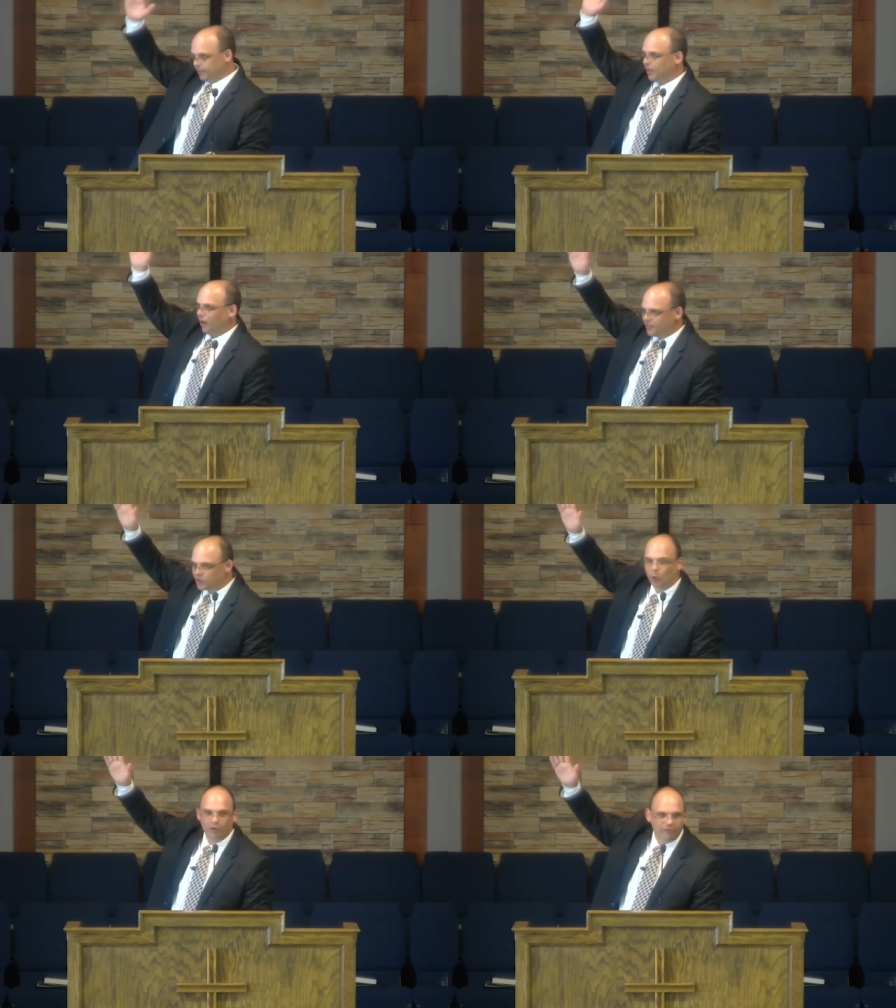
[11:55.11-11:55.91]
God is
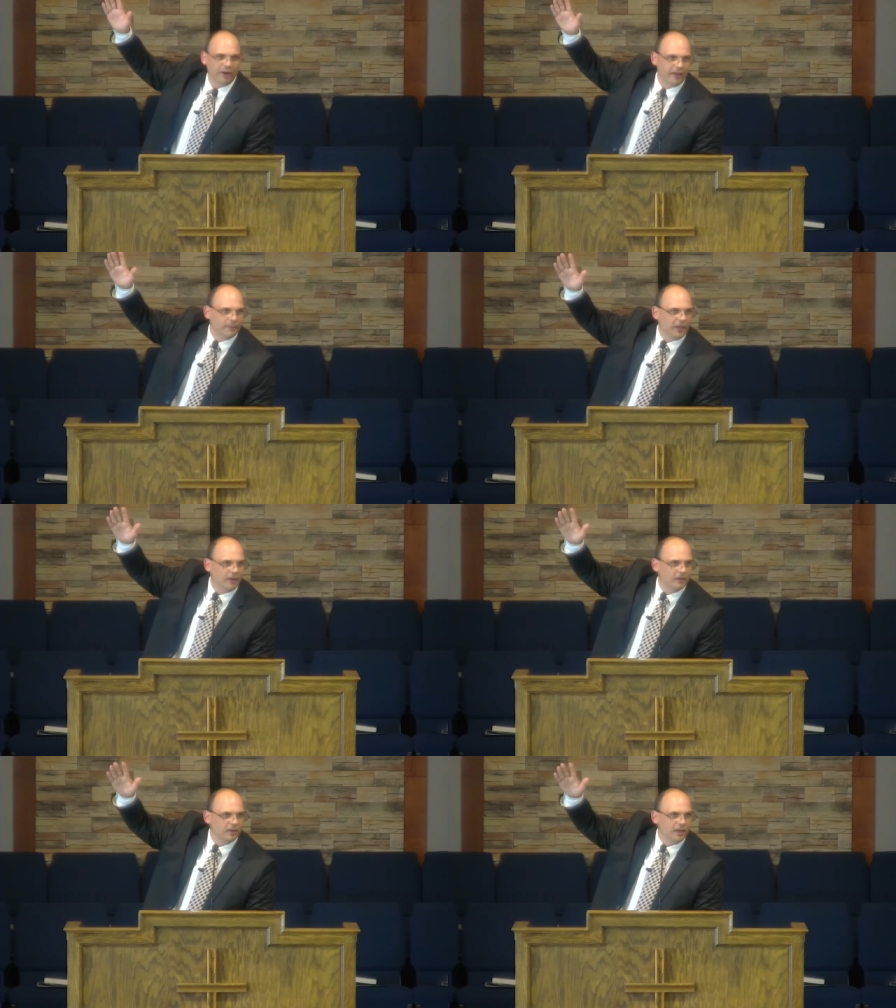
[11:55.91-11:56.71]
glorified. Amen. Amen
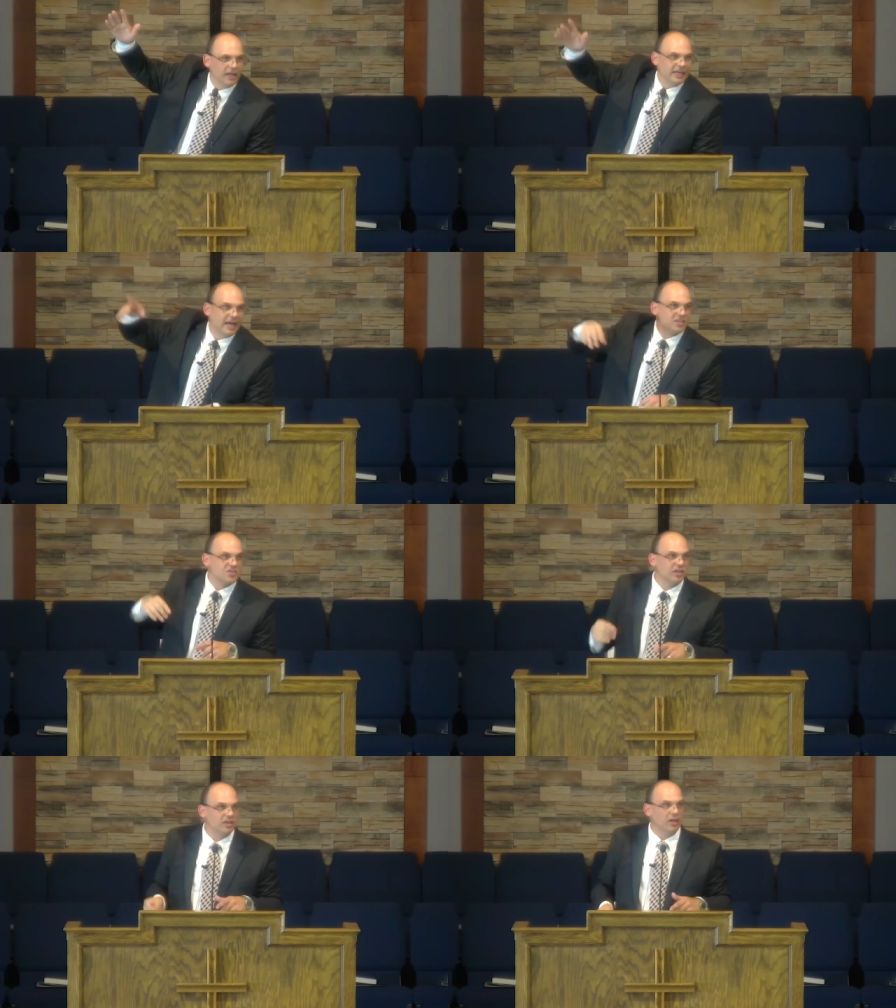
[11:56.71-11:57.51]
and as
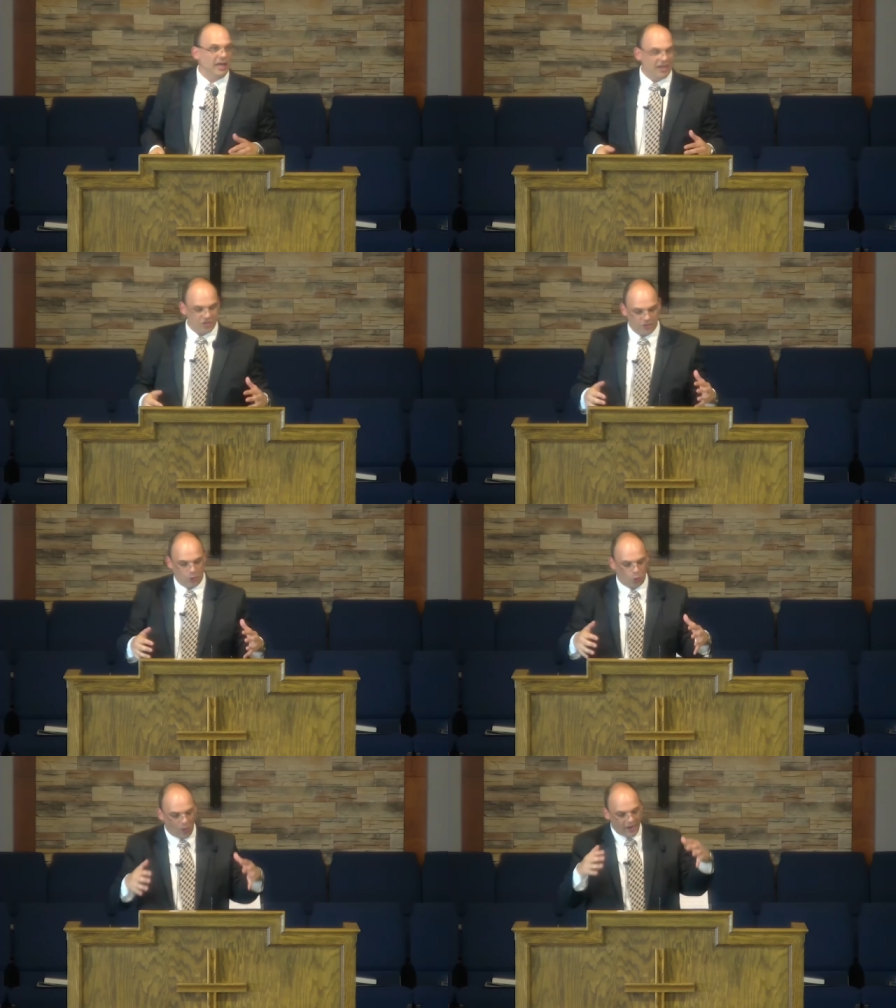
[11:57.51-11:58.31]
the as the
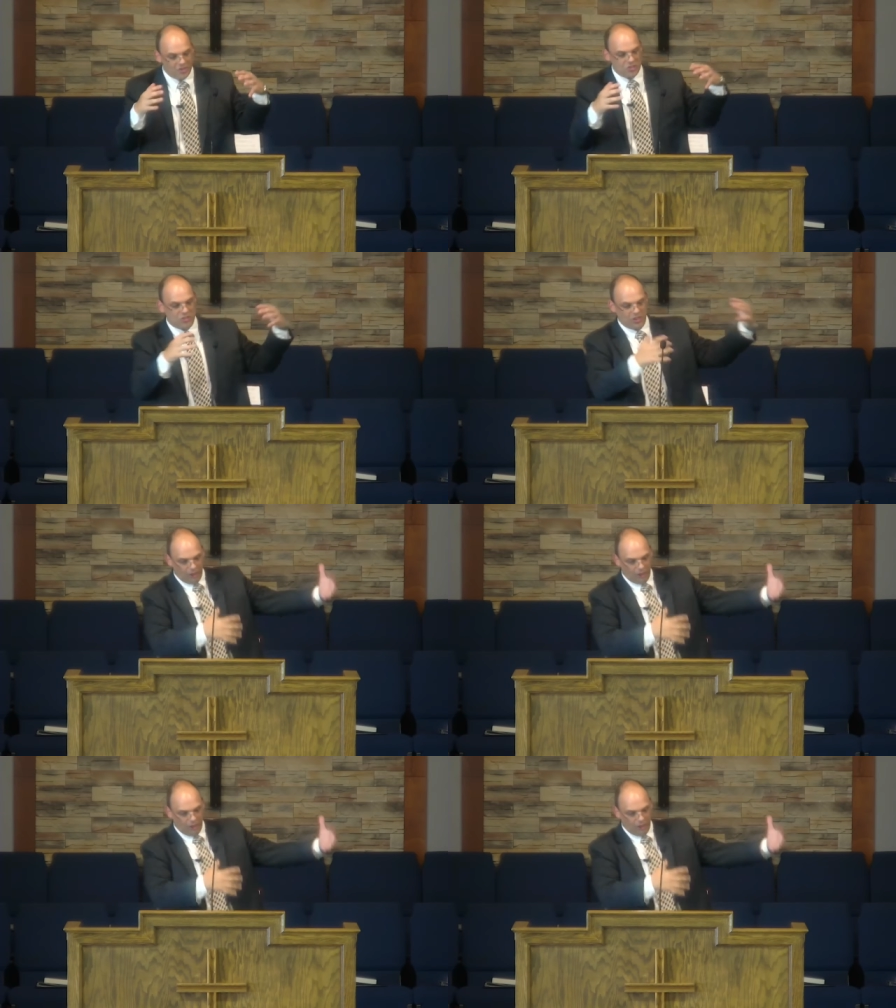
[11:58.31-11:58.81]
Christ